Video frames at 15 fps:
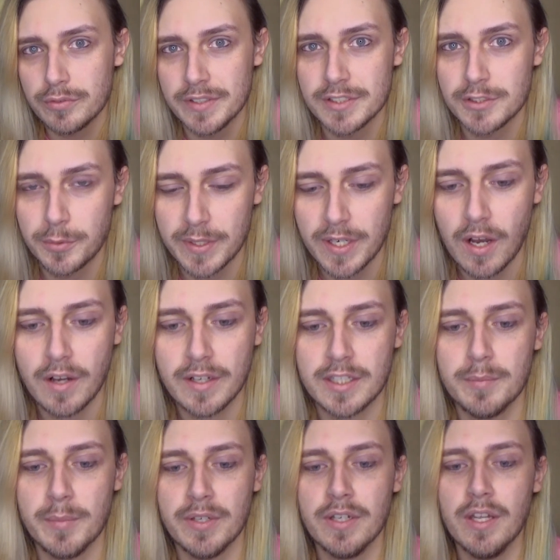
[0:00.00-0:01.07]
into an
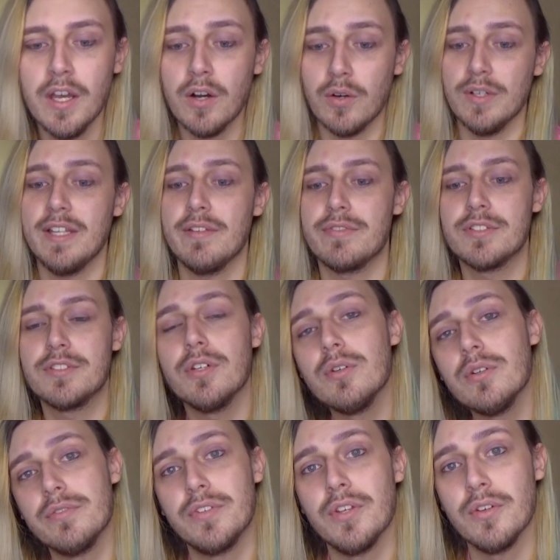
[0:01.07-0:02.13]
argument or leave the two
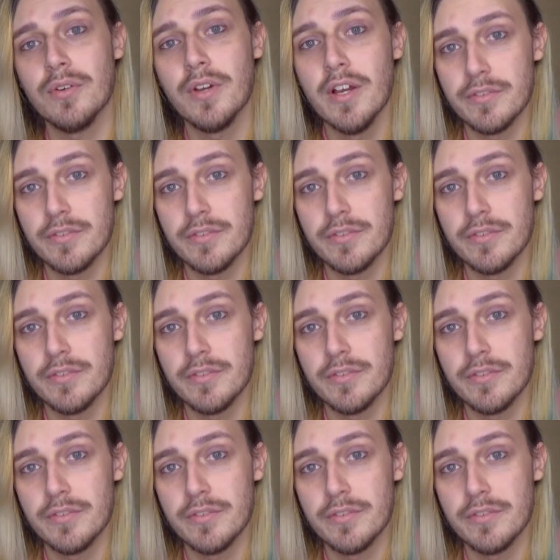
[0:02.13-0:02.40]
of you